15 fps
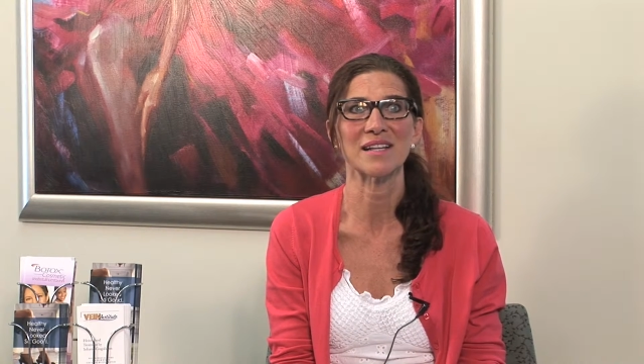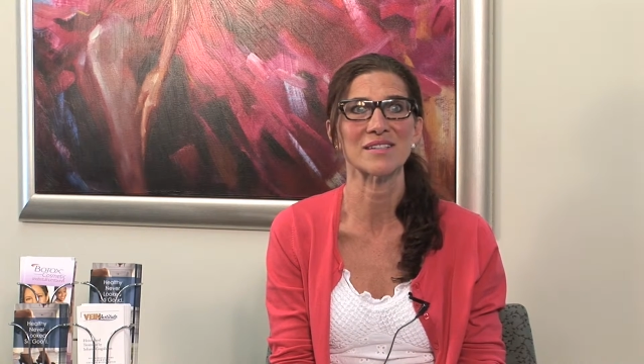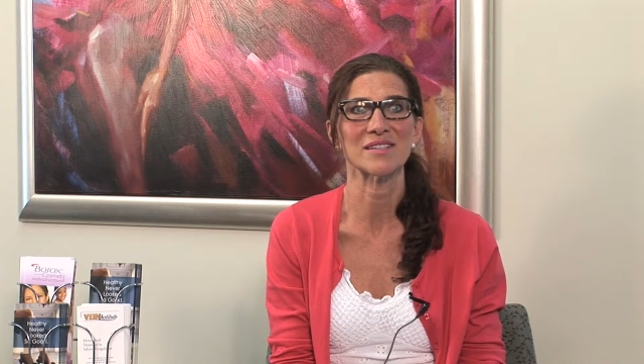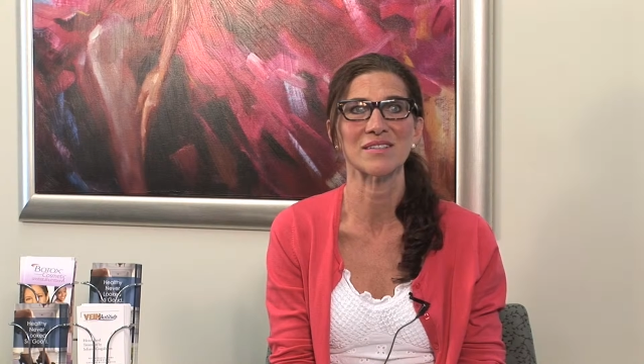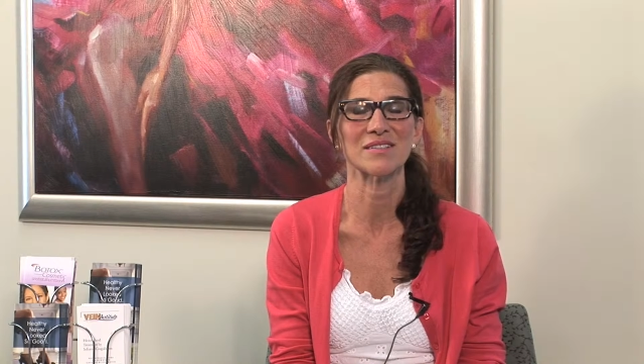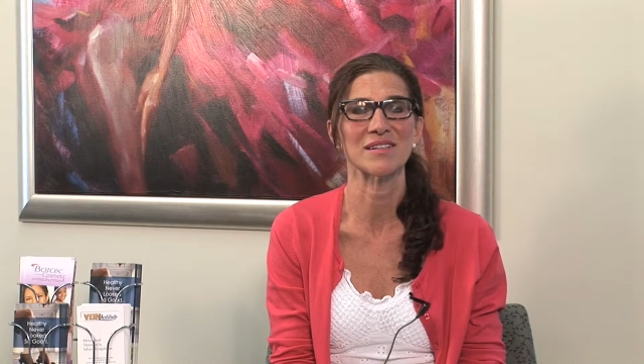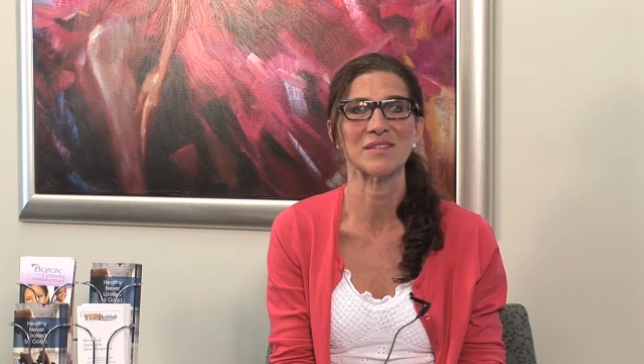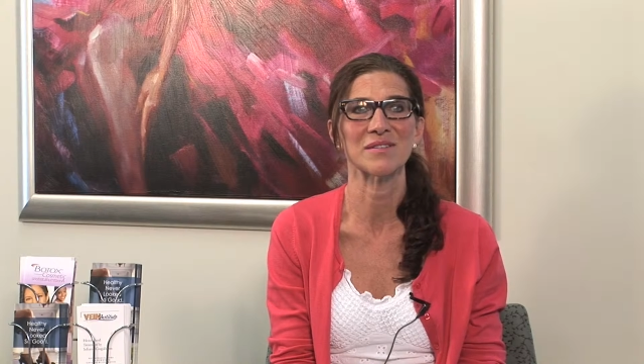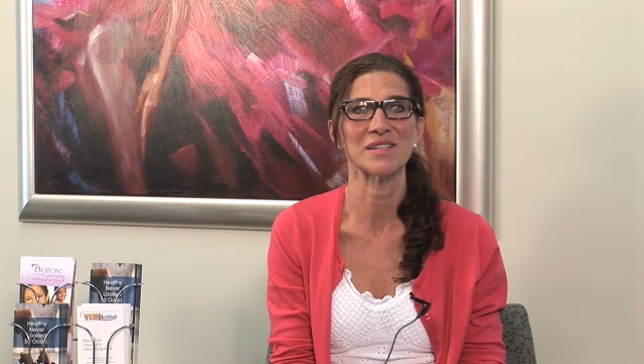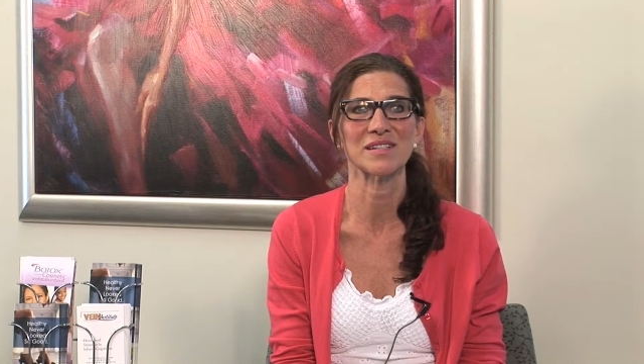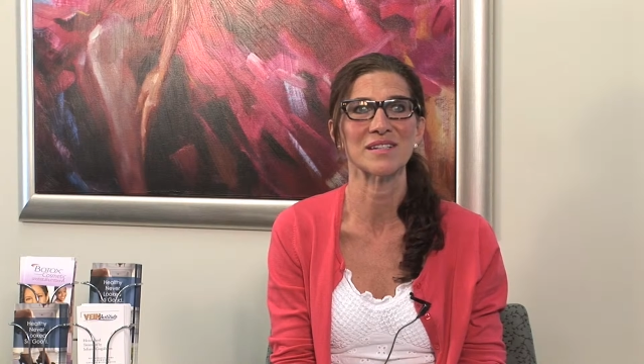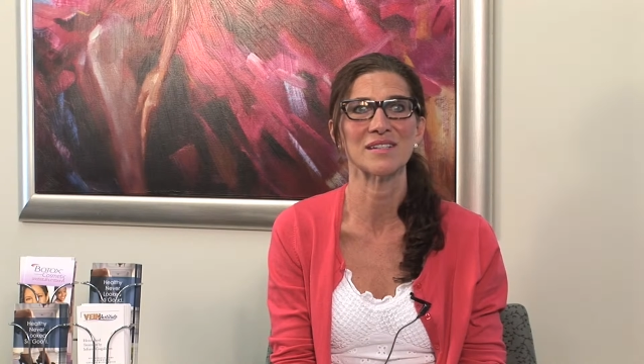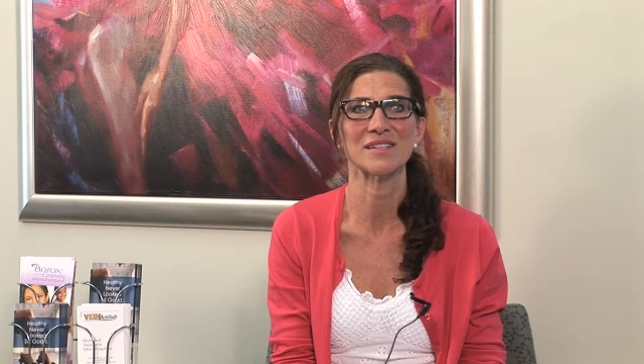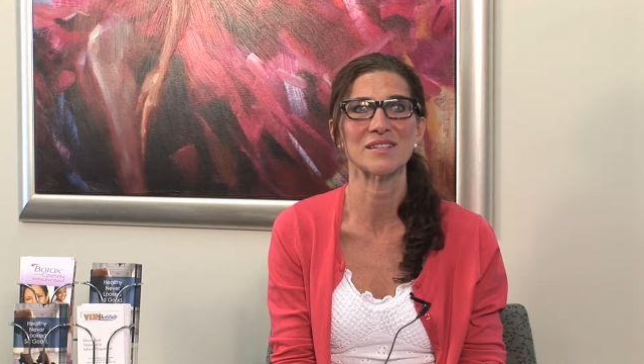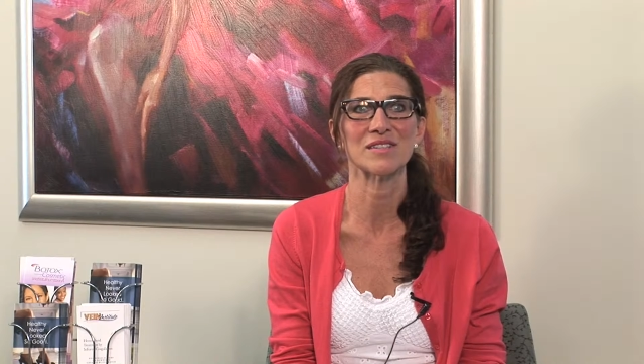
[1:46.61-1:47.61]
so it
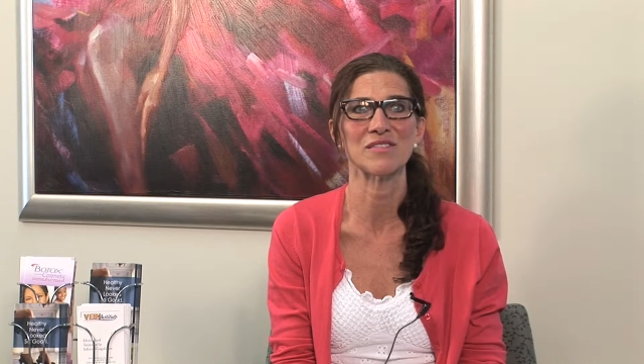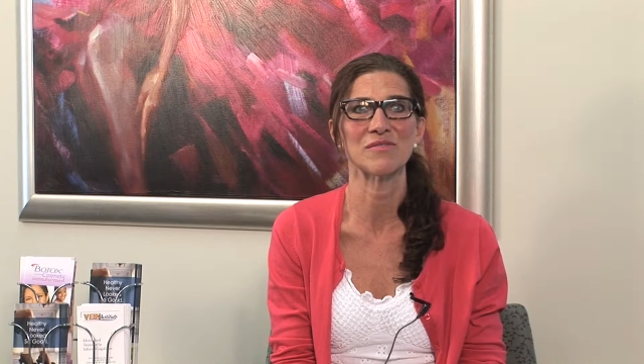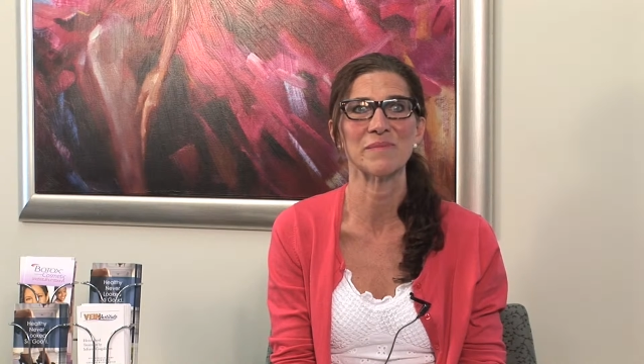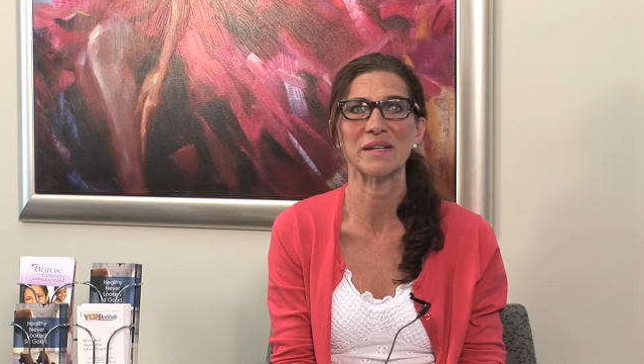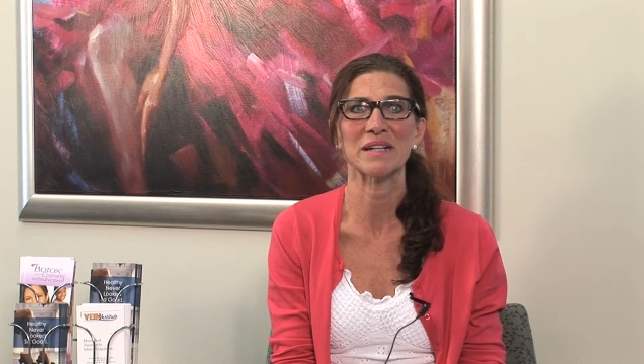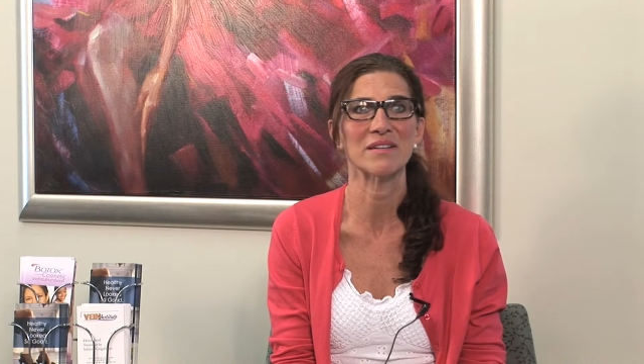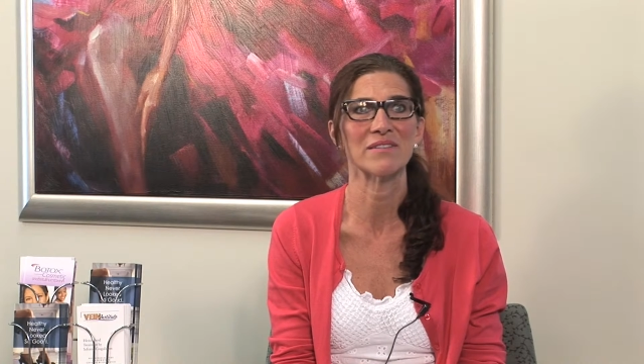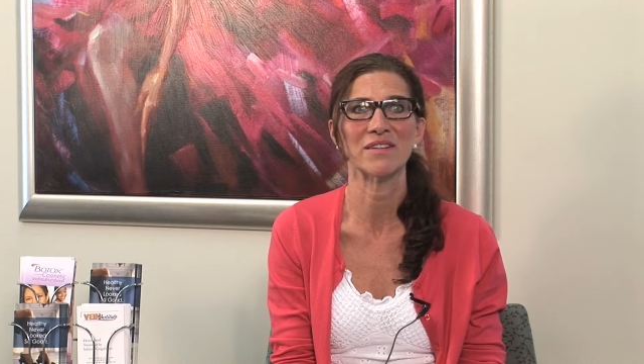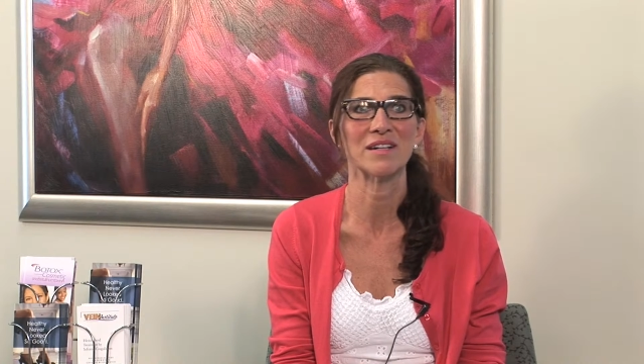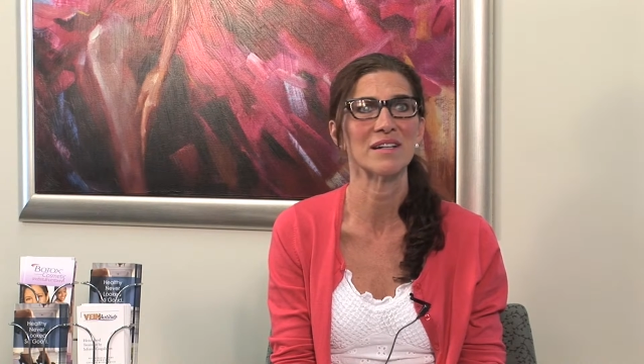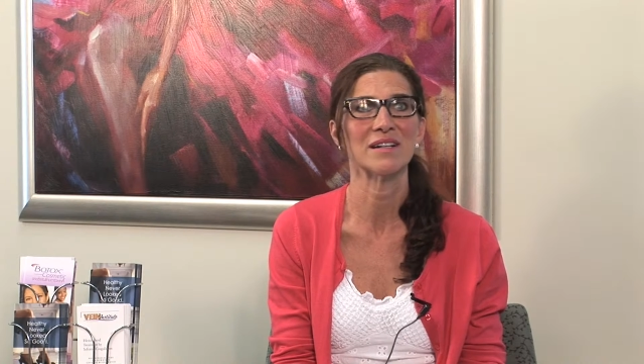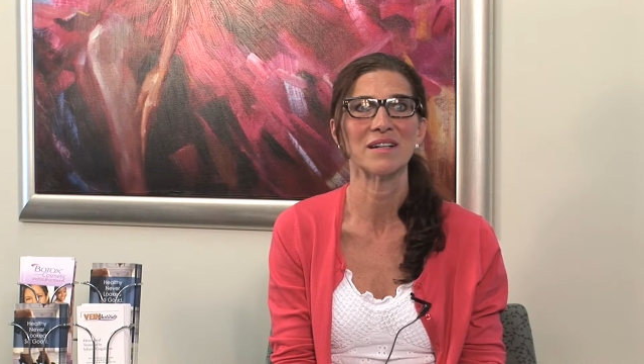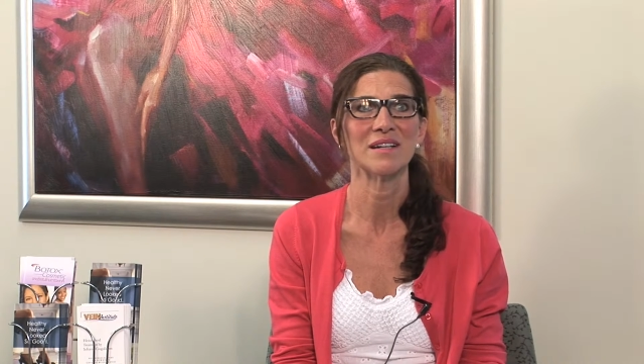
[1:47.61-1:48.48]
wasn't too big of a